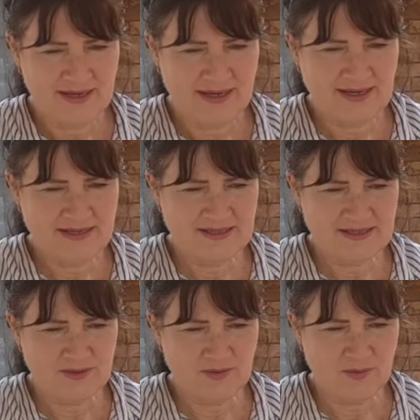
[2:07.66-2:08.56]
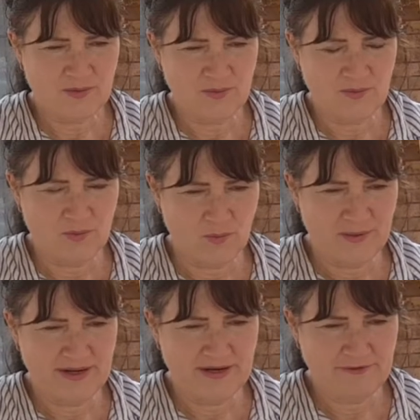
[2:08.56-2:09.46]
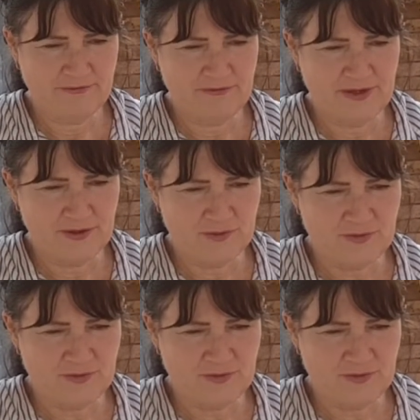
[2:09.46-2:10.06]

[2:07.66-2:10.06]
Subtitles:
And when I feel